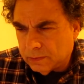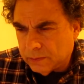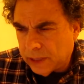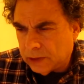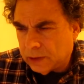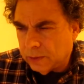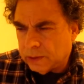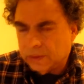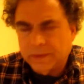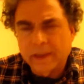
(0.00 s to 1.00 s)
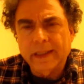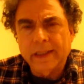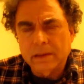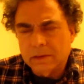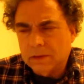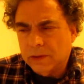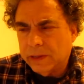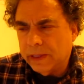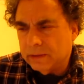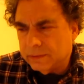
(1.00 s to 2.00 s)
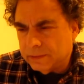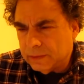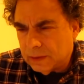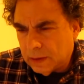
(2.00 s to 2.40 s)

nature was funny and creative.